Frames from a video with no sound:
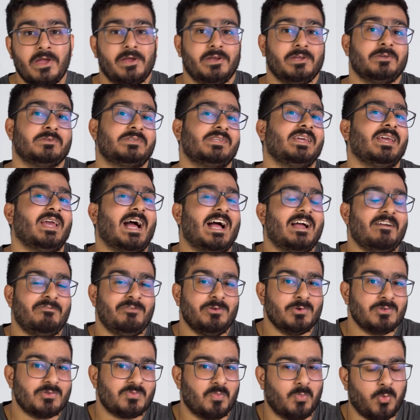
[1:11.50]
You see, I've
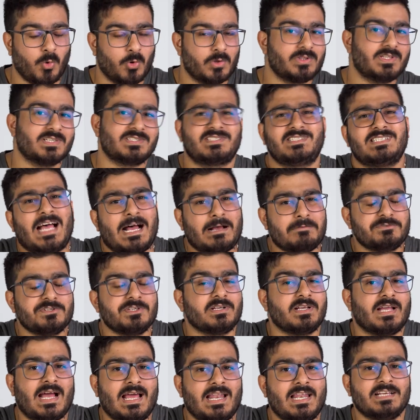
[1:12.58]
used both the
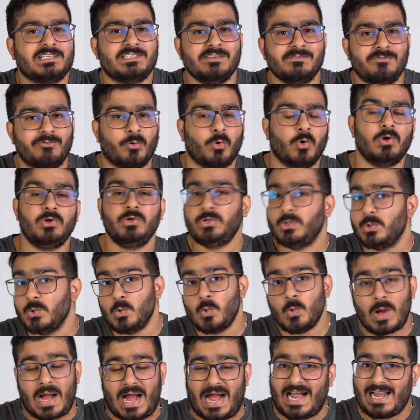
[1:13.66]
Samsung Galaxy Fold
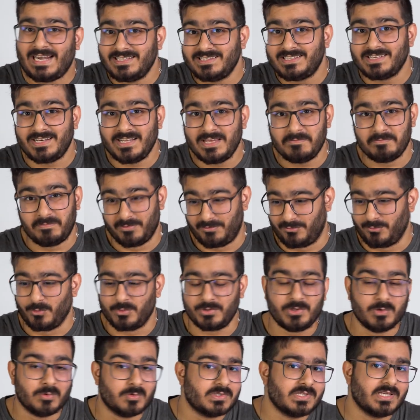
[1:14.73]
2 and 3 before
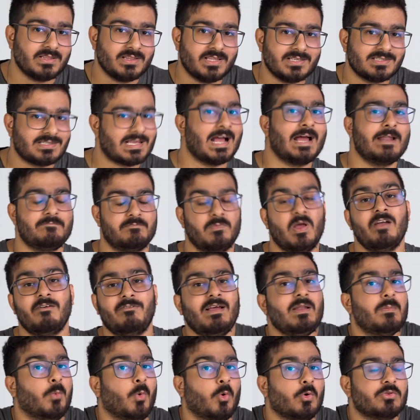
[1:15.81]
using this, and
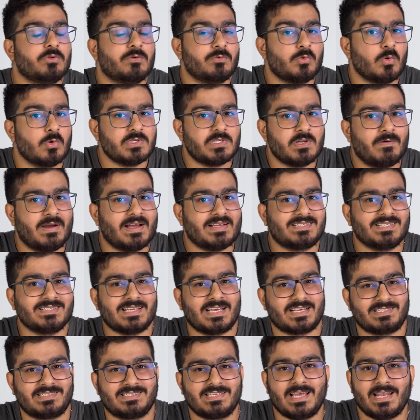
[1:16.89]
while both of those devices
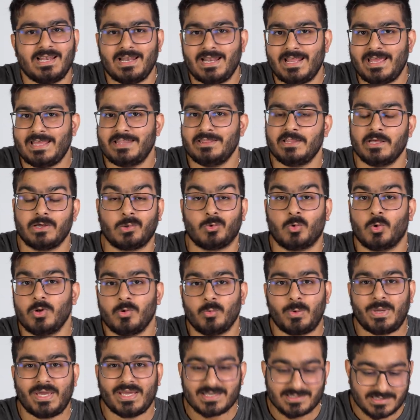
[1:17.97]
excel in their own
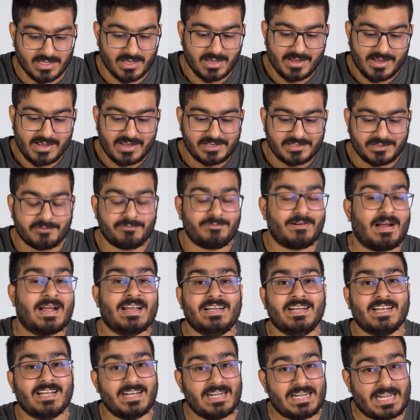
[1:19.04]
ways, the
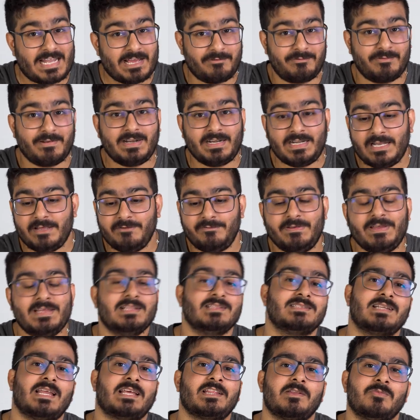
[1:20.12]
Find N definitely
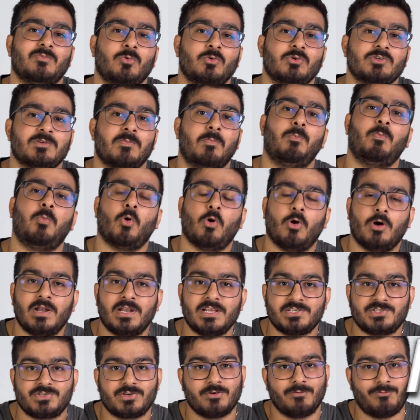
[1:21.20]
feels like the most
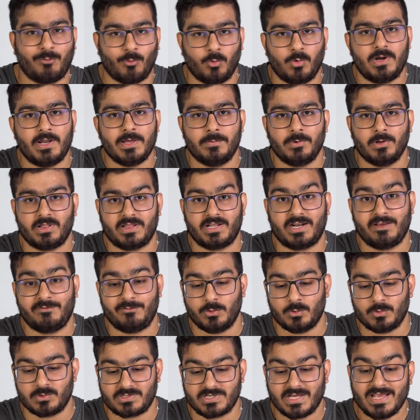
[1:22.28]
polished foldable that I've
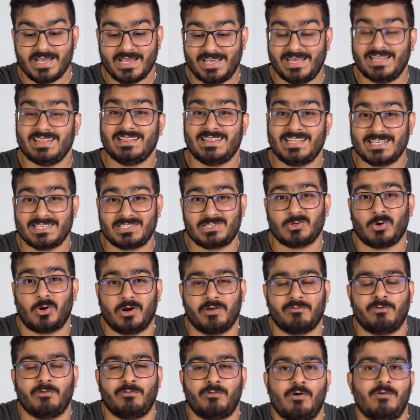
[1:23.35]
used in this sort
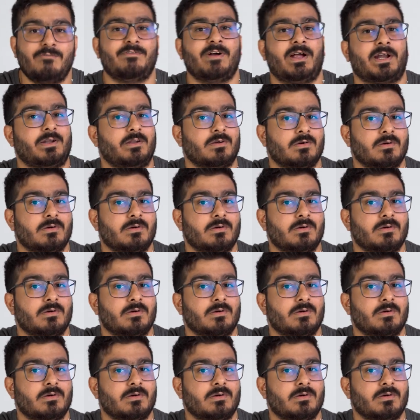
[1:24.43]
of a form factor.